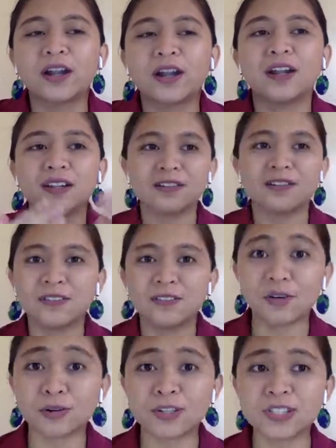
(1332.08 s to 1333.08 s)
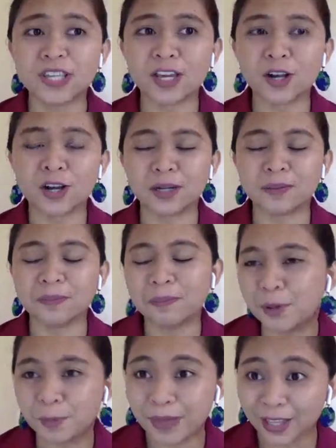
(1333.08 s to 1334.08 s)
are focusing
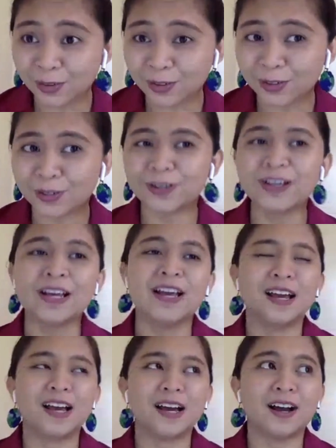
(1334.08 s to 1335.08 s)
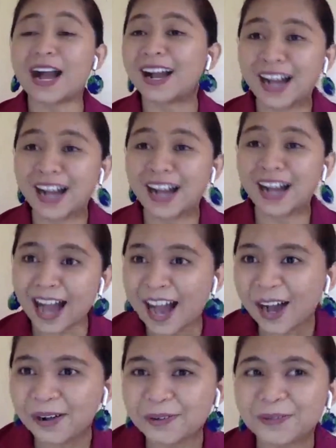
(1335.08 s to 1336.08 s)
on pomelo,
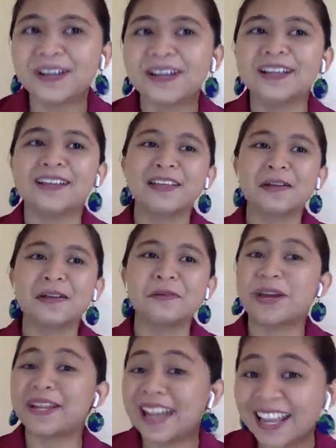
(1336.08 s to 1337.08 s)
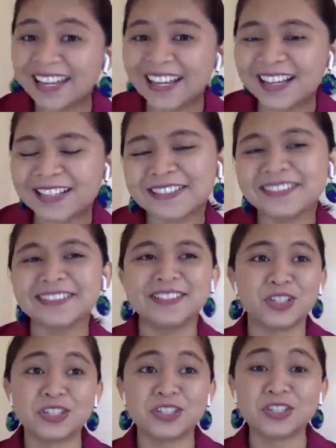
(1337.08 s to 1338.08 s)
cacao,
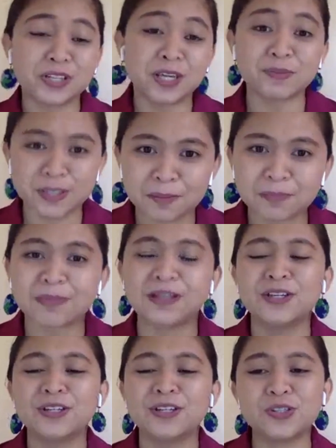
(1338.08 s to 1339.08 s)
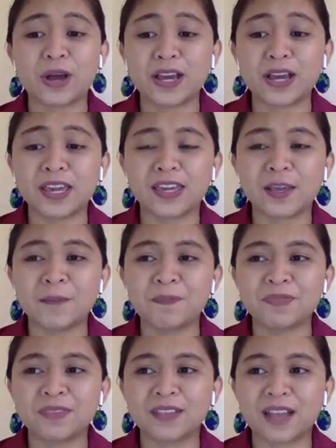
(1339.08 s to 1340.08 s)
banana, just to name some. So
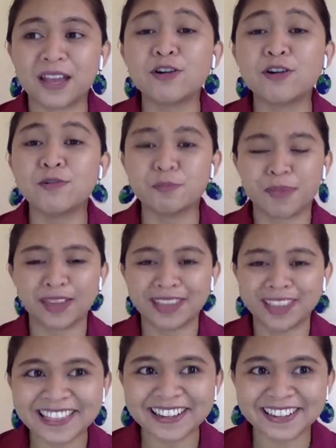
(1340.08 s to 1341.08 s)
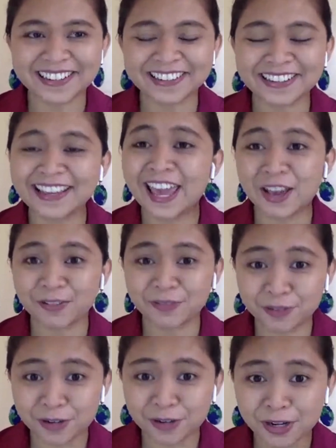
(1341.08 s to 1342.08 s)
I commend
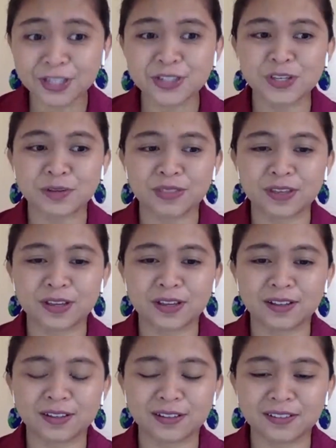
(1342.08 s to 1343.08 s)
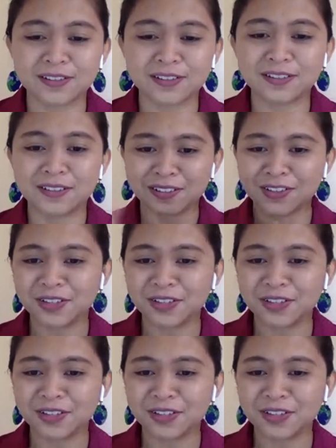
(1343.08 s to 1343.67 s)
the efforts of the